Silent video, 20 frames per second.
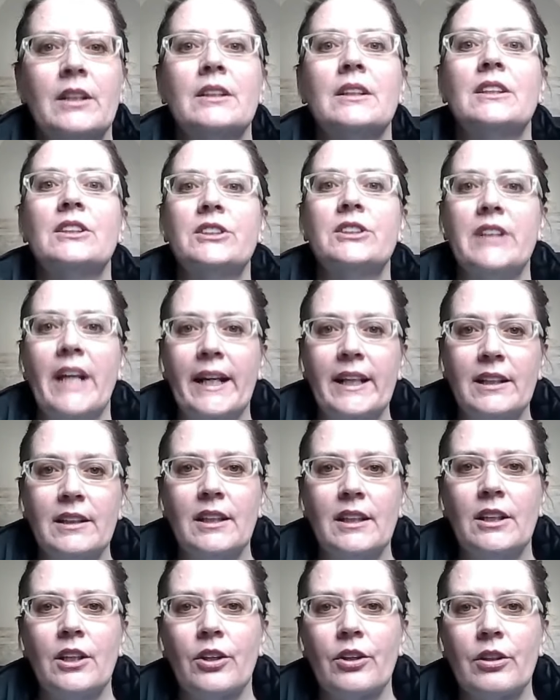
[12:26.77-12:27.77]
The second
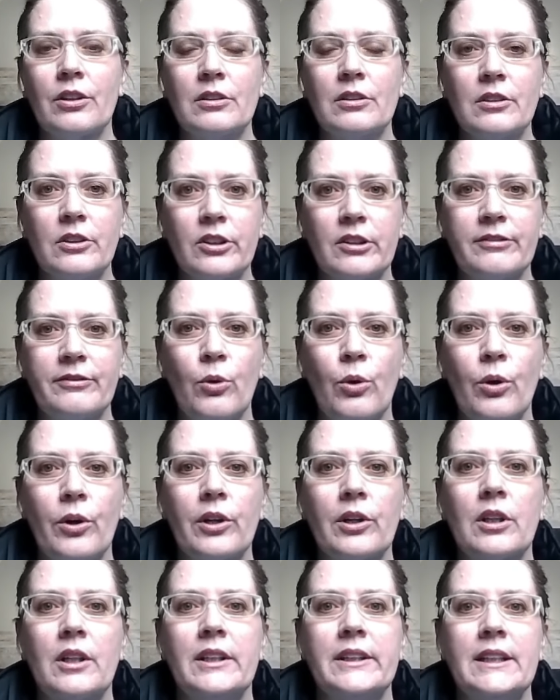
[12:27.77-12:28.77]
thing you're going to look
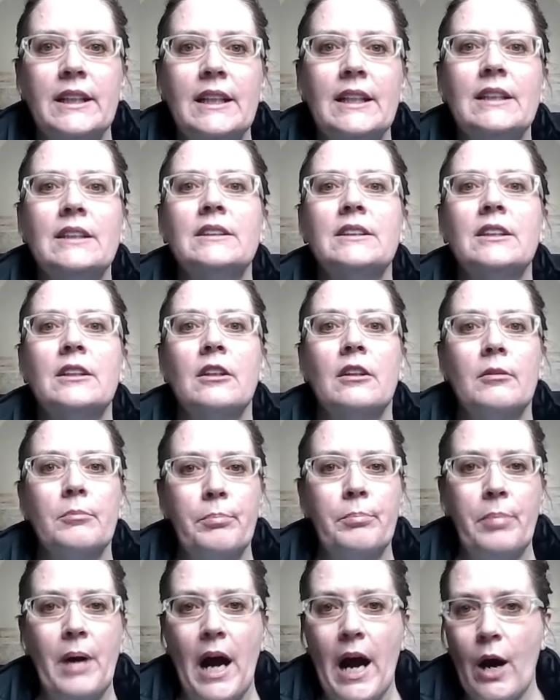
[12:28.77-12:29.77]
for is
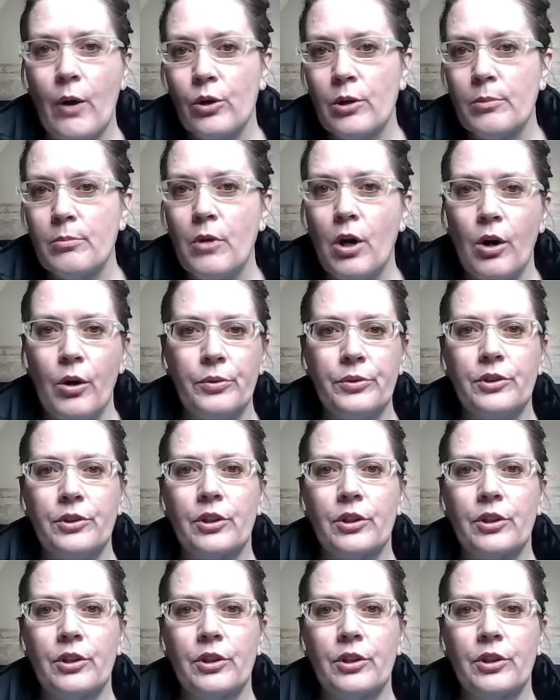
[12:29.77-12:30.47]
power mode.